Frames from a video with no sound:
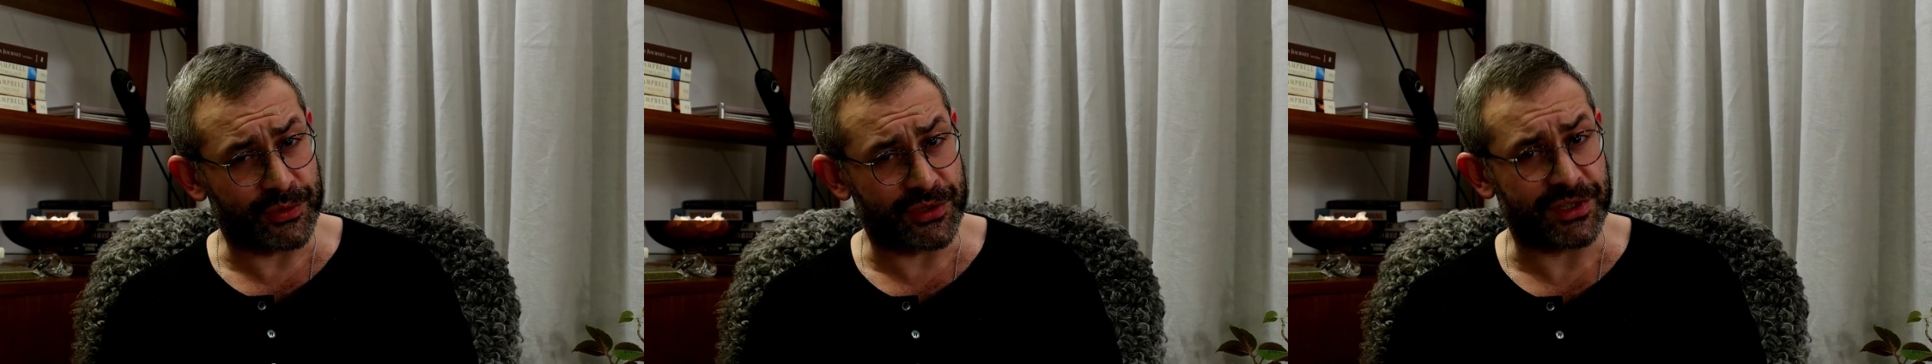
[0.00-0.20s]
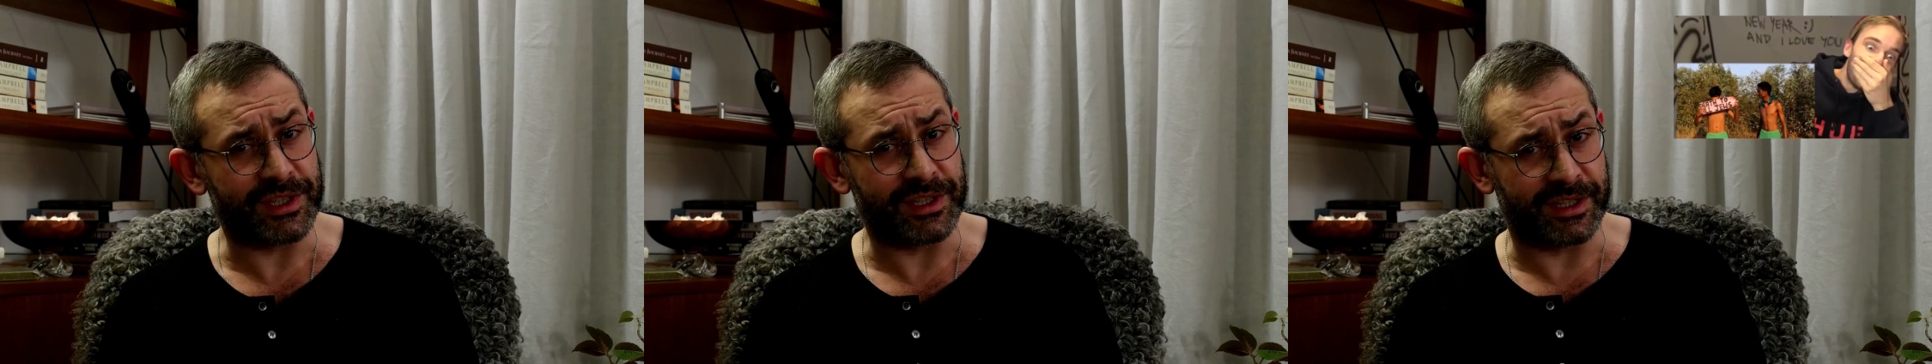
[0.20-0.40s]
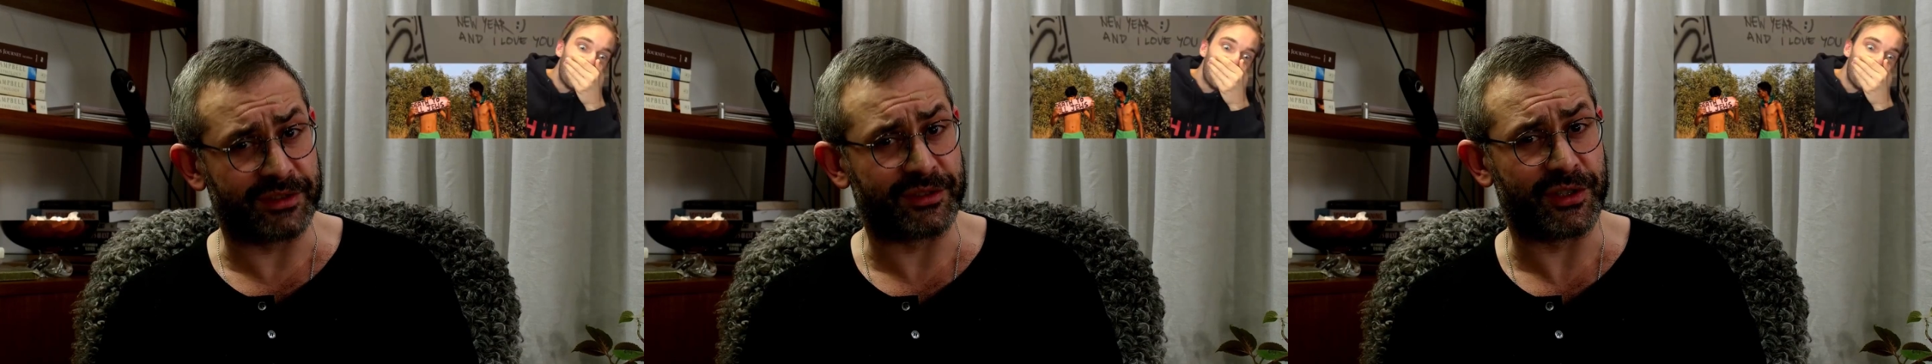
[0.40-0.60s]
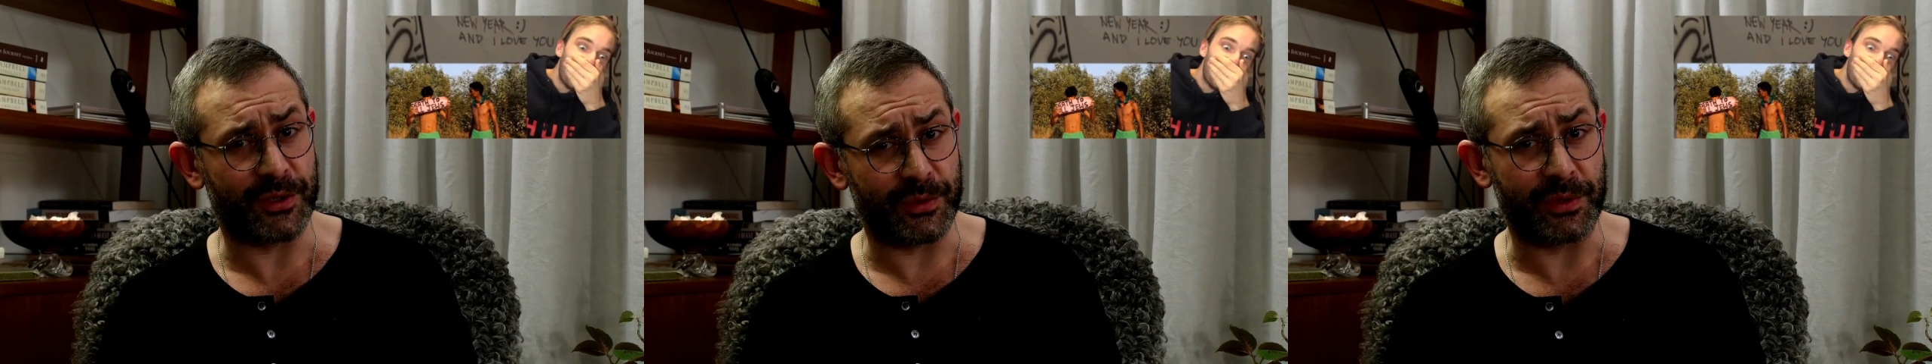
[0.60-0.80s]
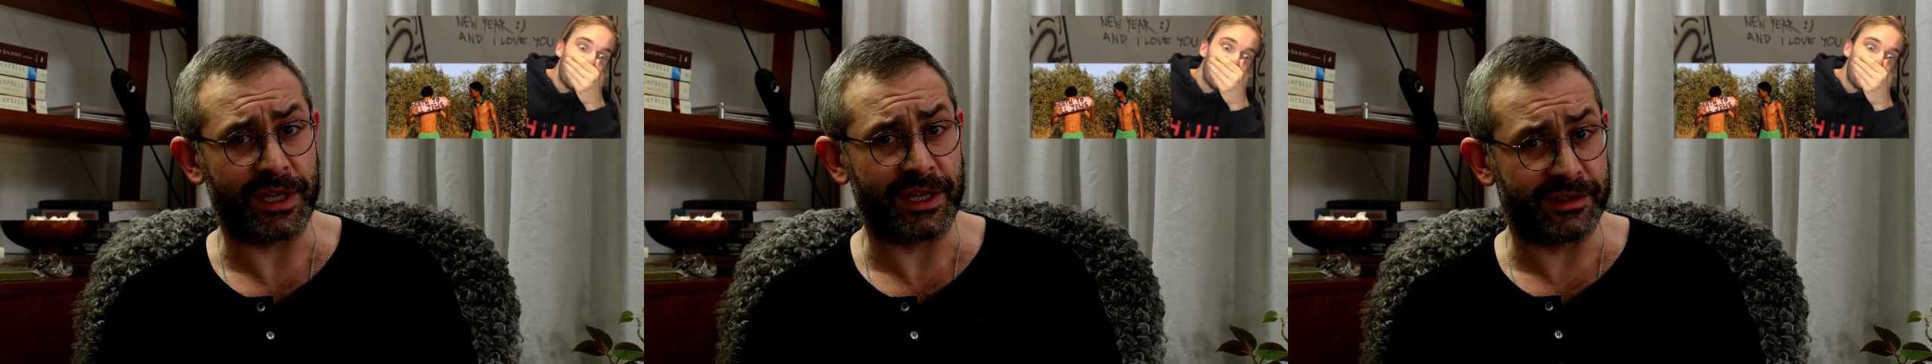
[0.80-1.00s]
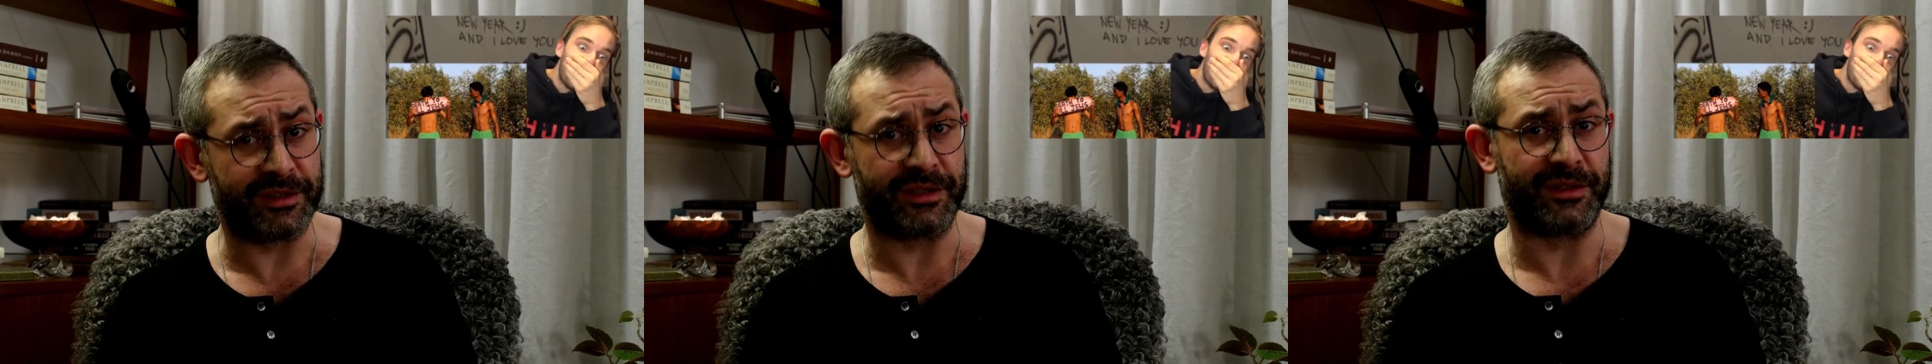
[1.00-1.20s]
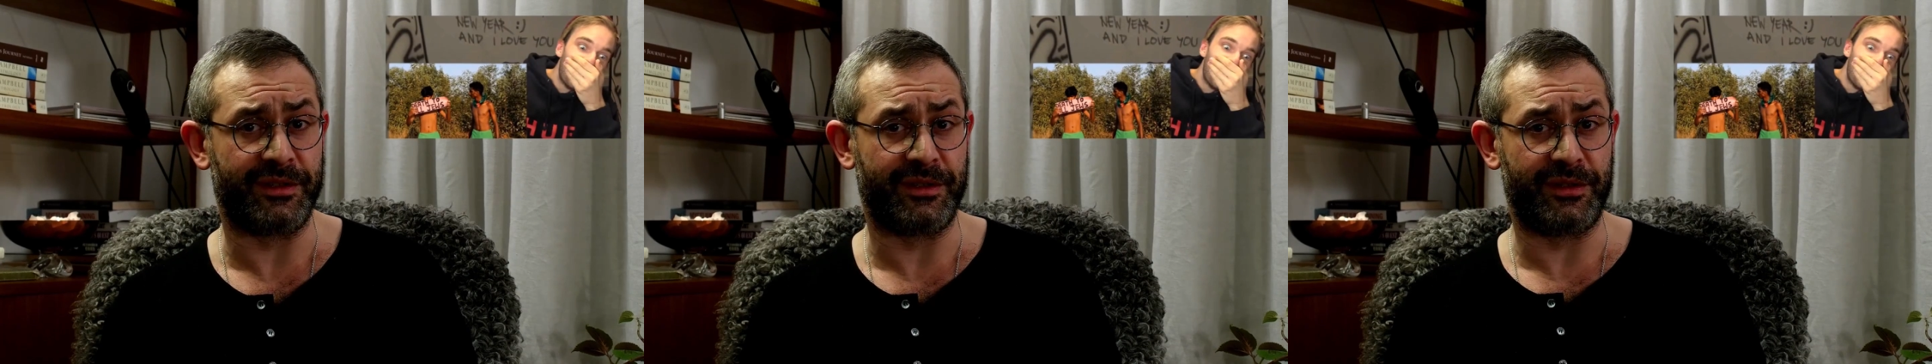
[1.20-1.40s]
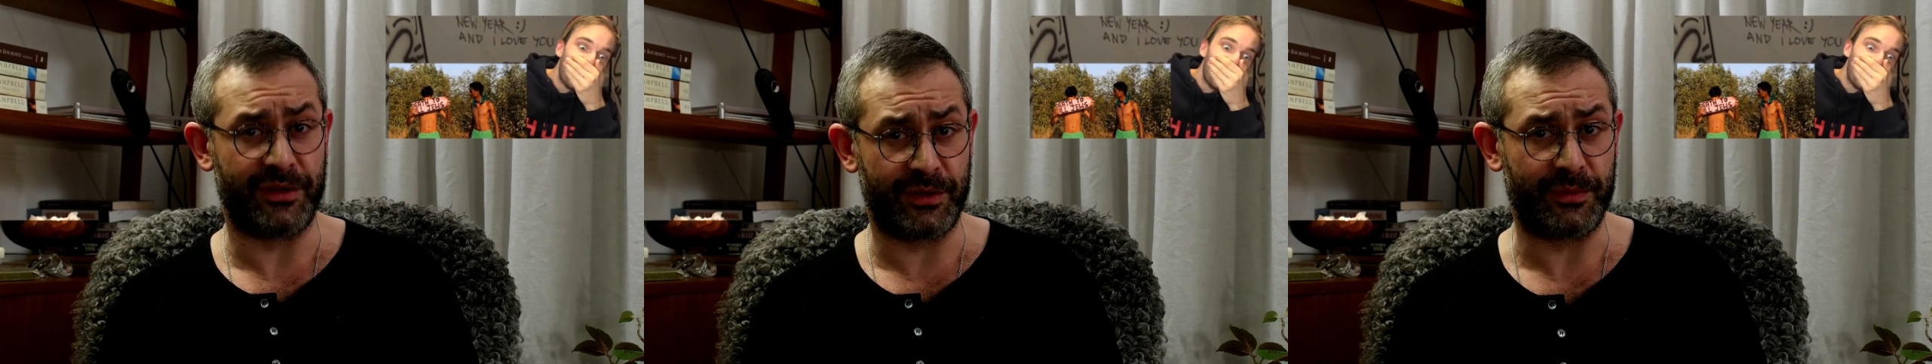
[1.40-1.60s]
seeing two
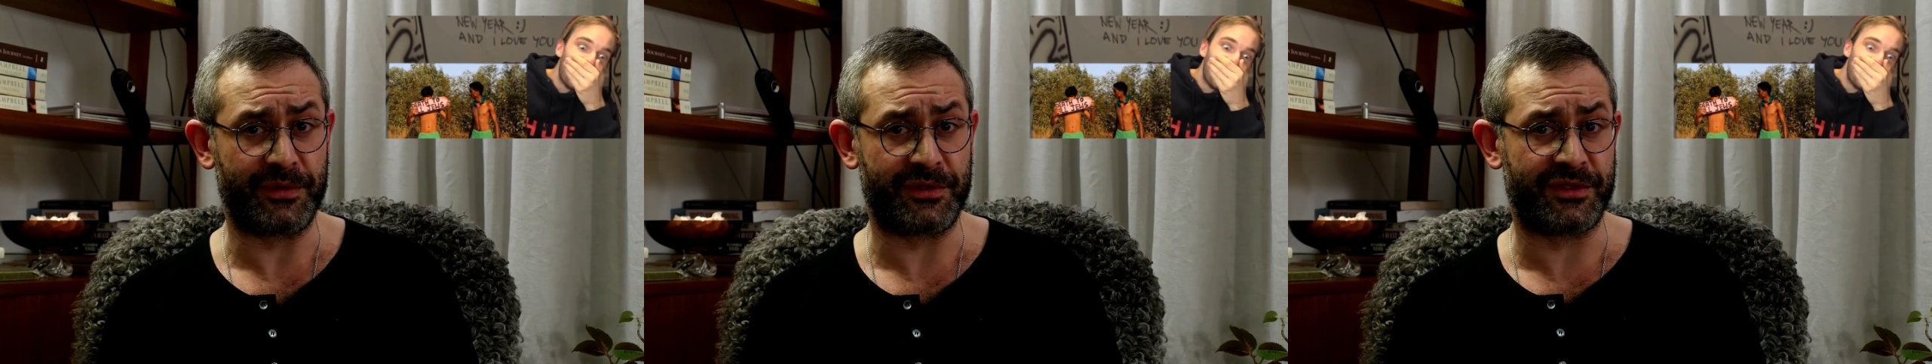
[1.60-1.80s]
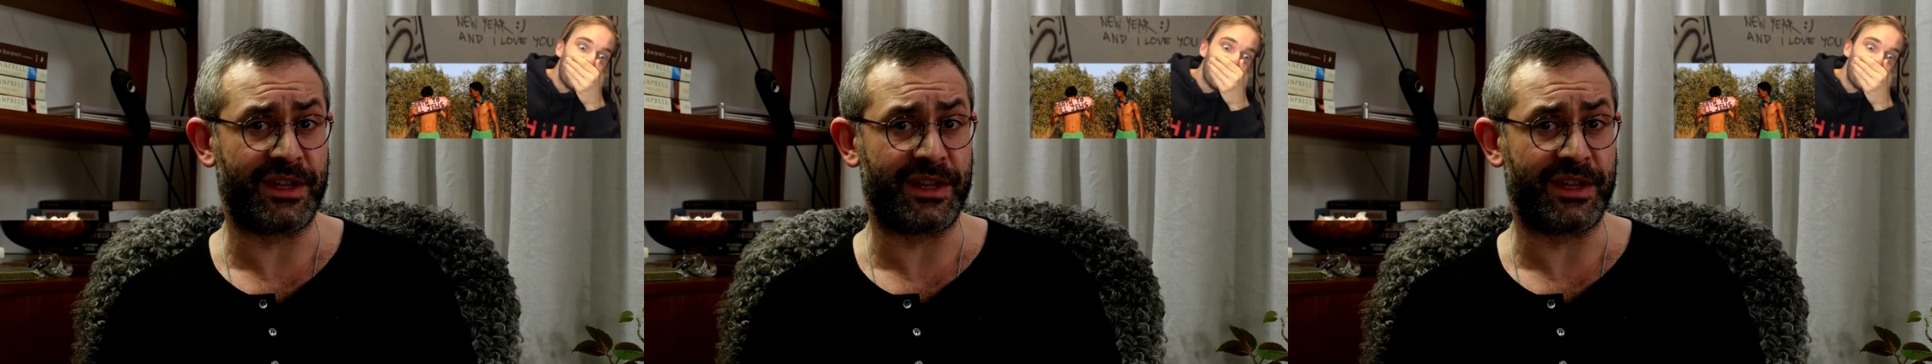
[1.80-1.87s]
Indian dudes